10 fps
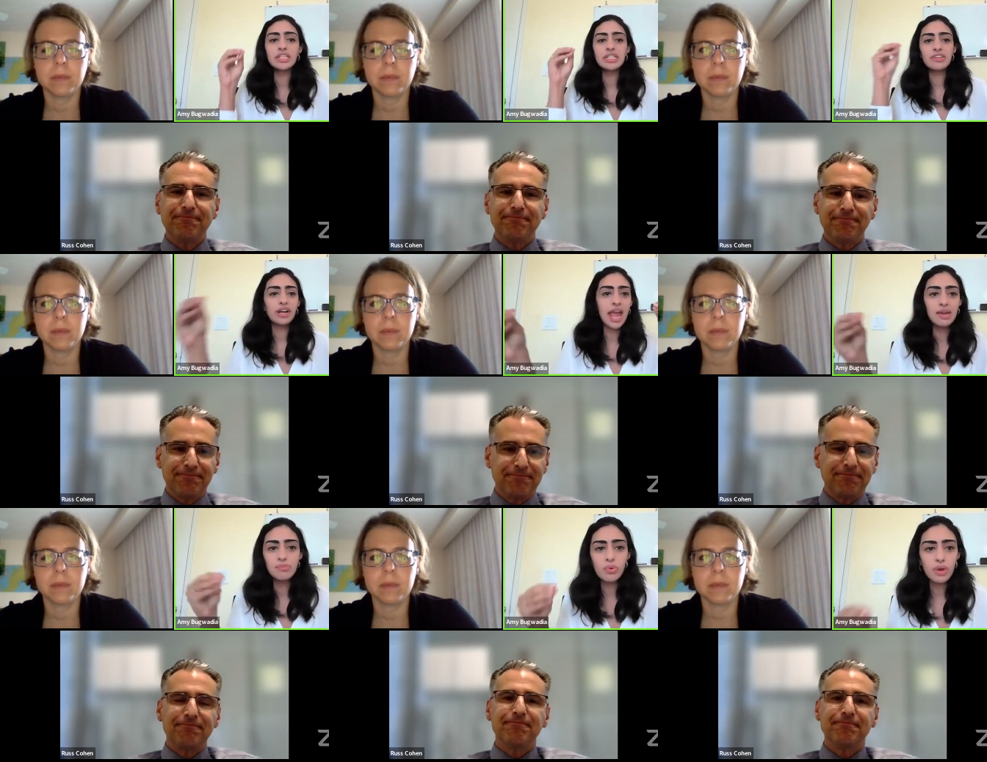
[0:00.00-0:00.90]
Speaker 1: of the
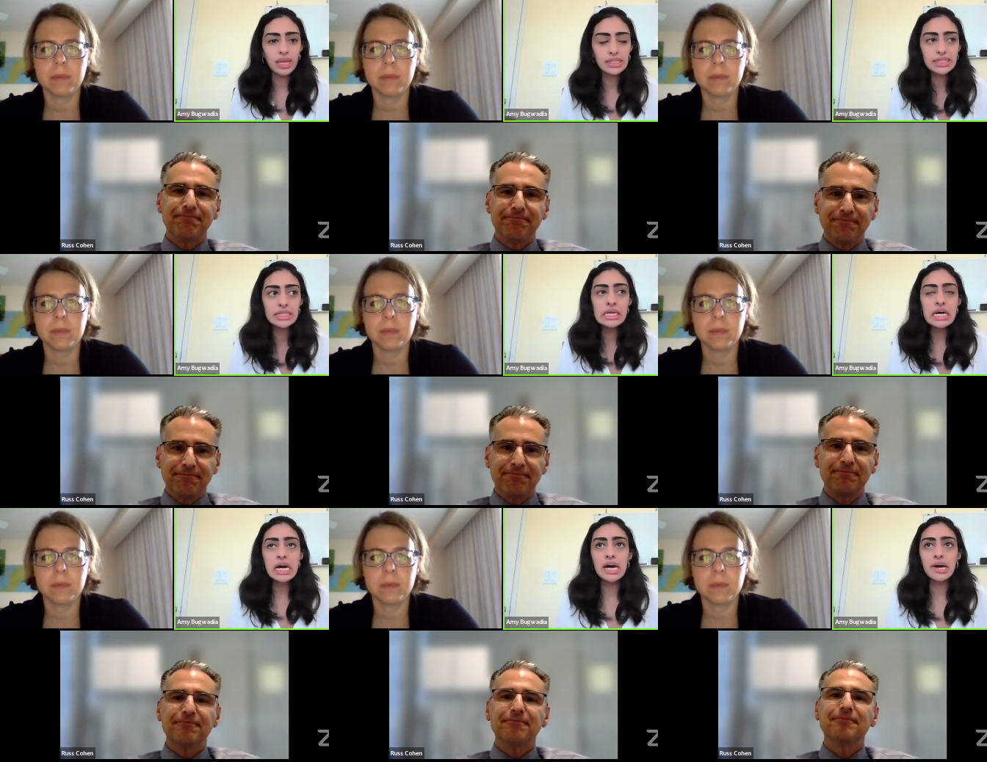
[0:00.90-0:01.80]
different endpoints
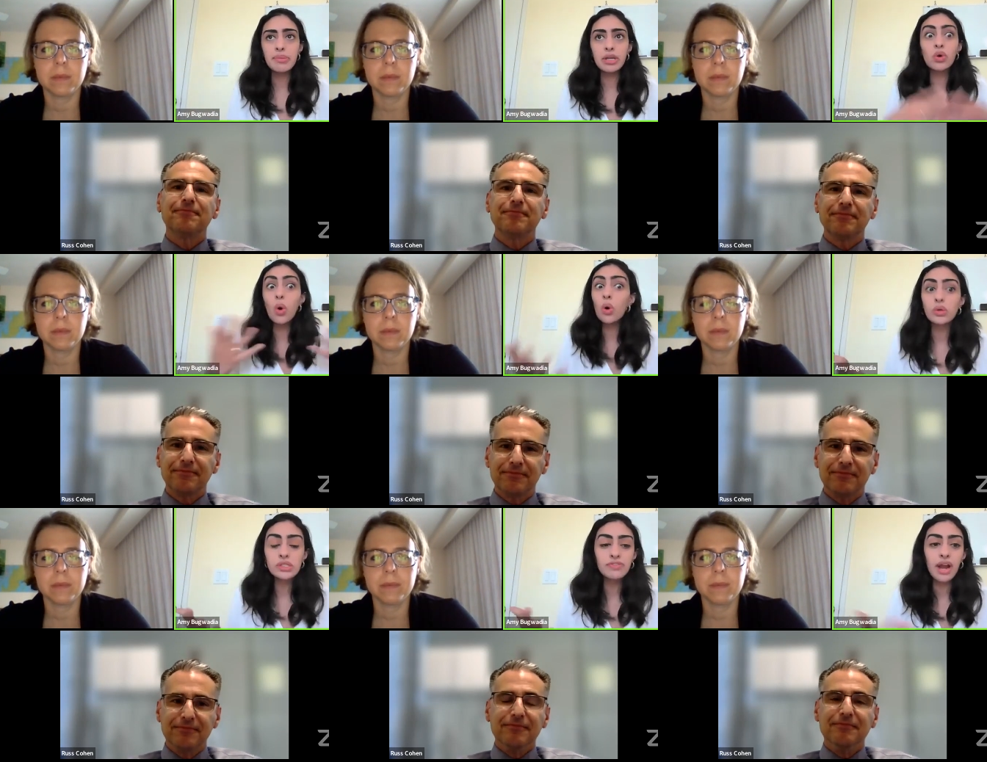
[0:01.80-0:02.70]
um, and
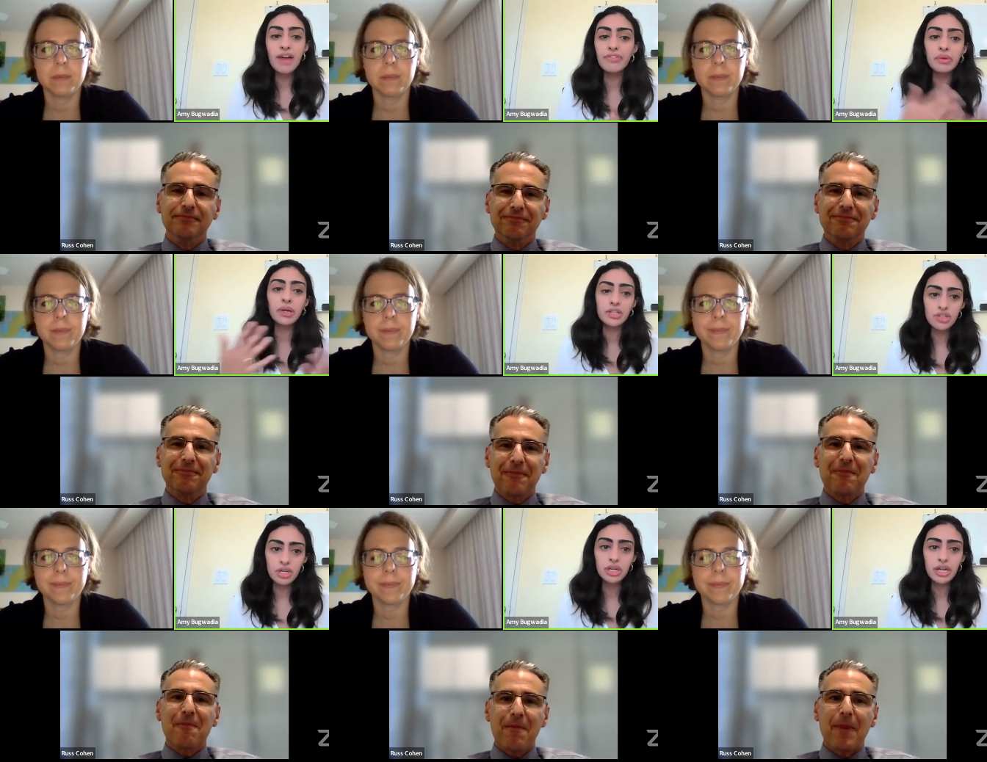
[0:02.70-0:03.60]
goals for
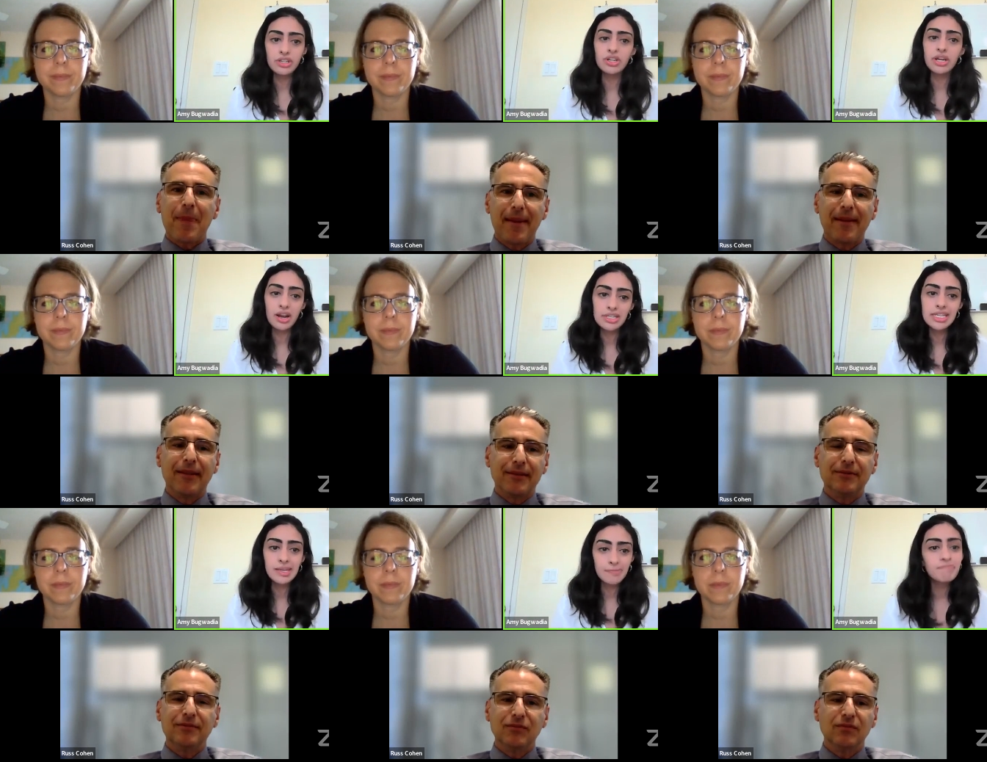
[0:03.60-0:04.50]
everyone in your in your
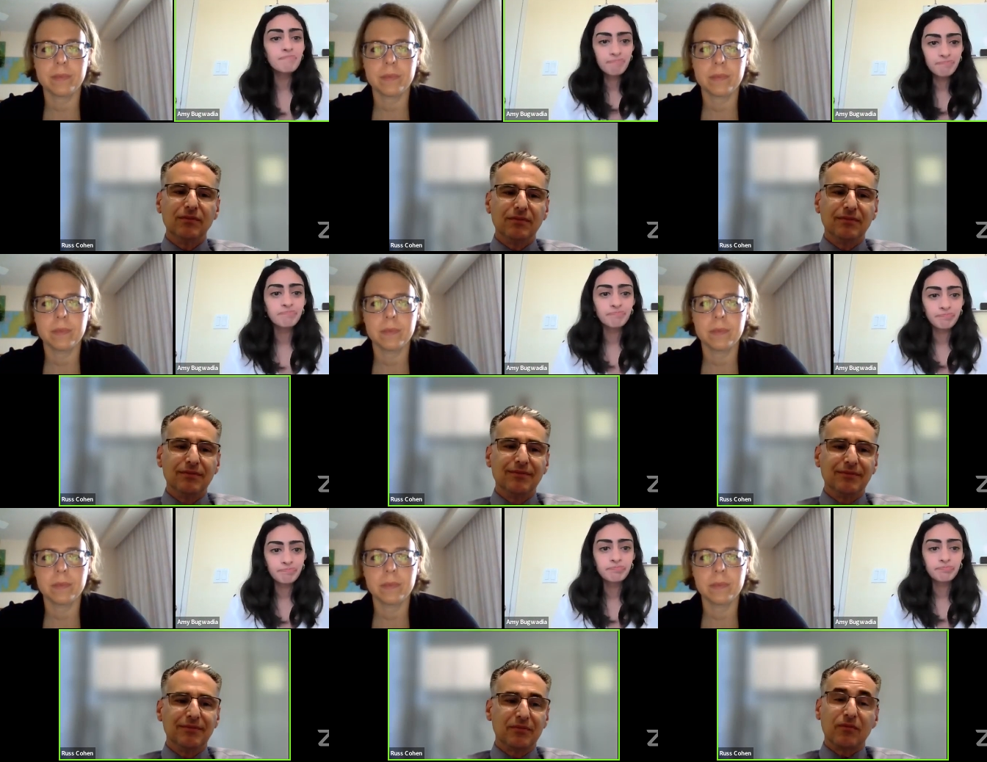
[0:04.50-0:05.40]
care team
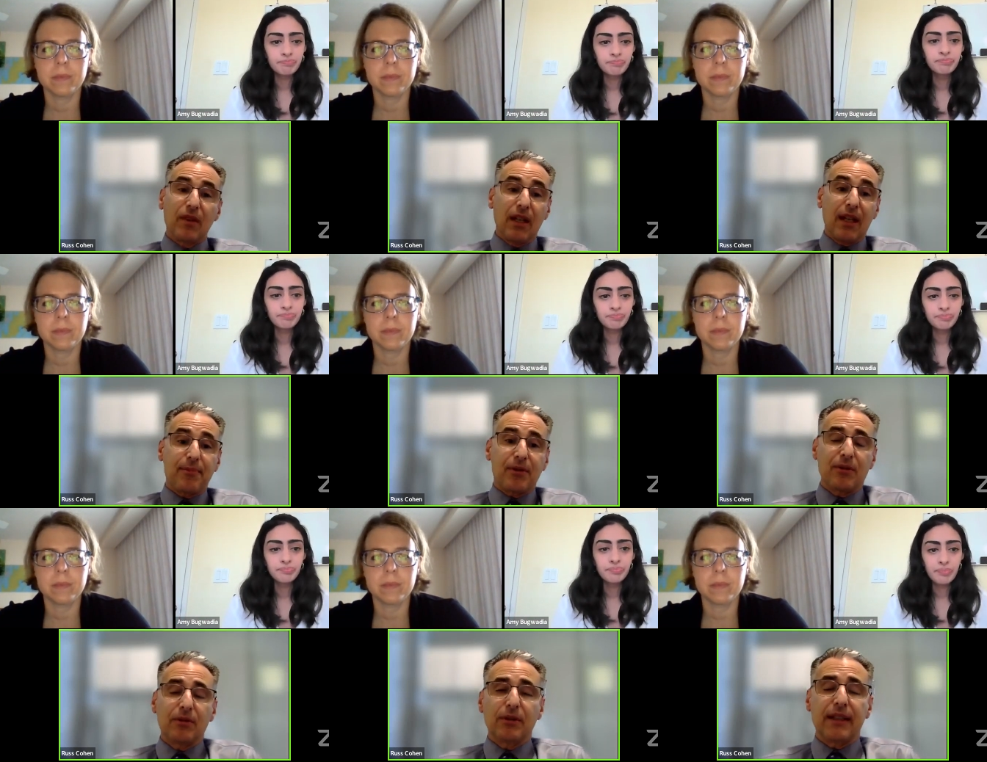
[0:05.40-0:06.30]

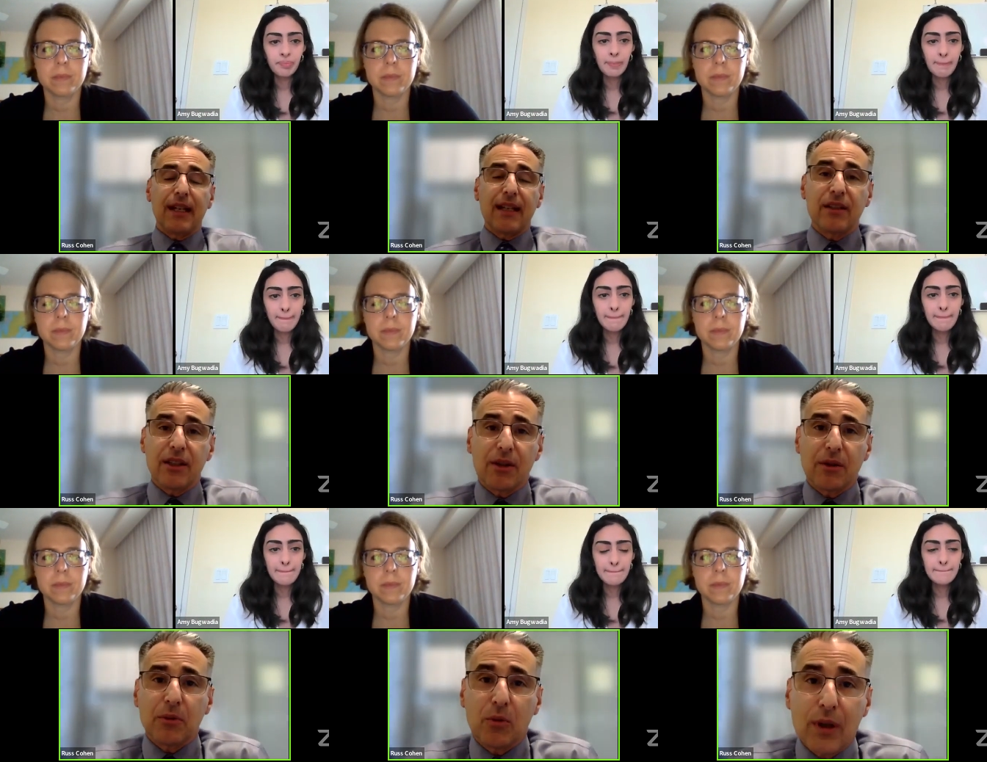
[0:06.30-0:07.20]
Speaker 2: absolutely and you
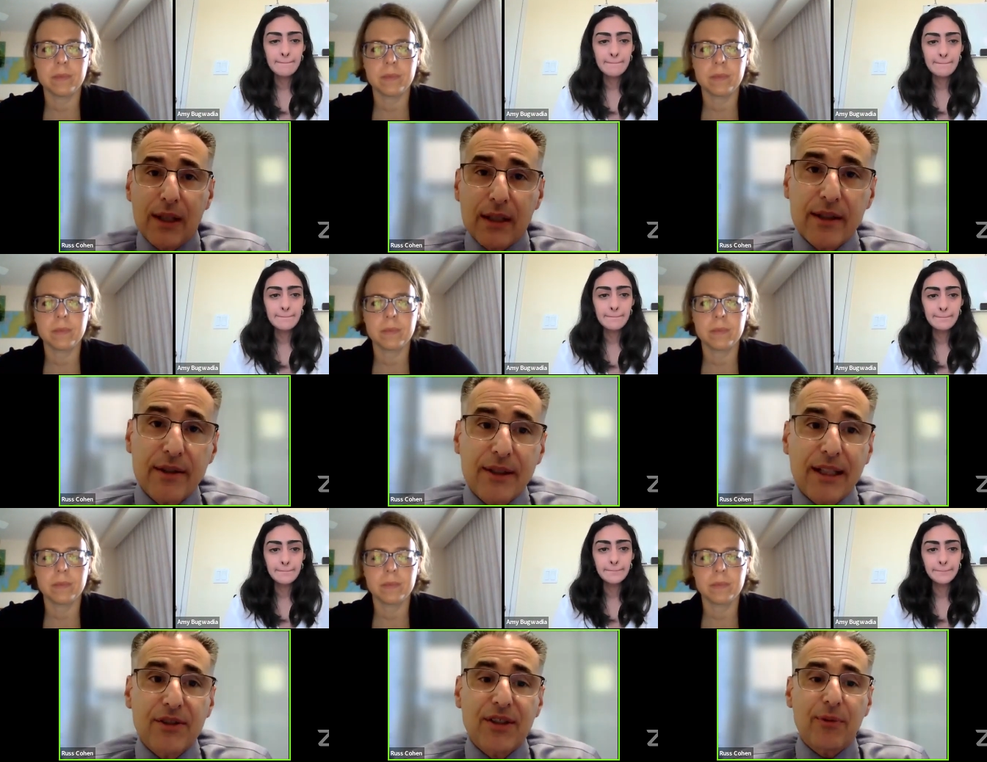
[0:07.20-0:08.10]
know one of the
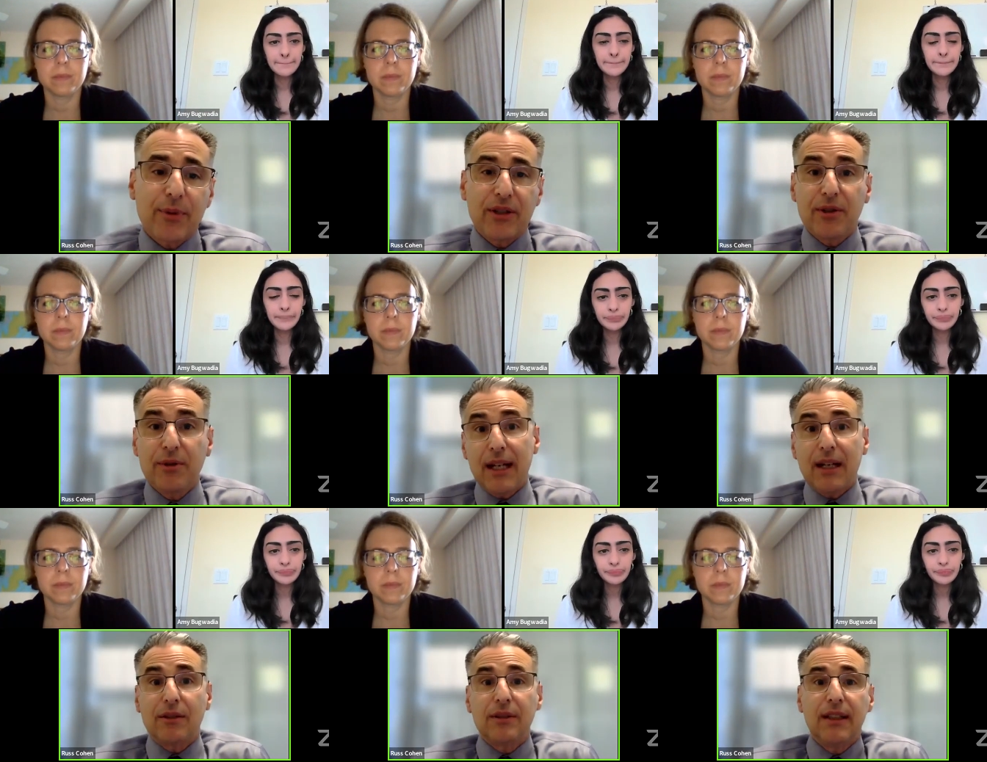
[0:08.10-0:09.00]
things that we do
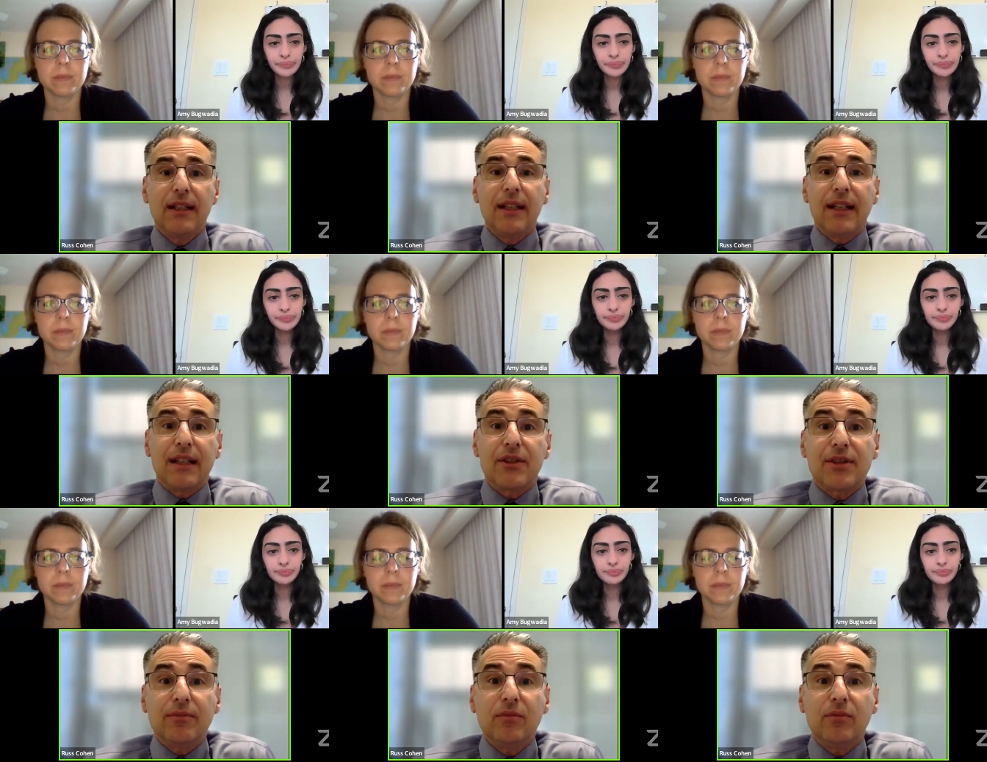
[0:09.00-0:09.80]
now is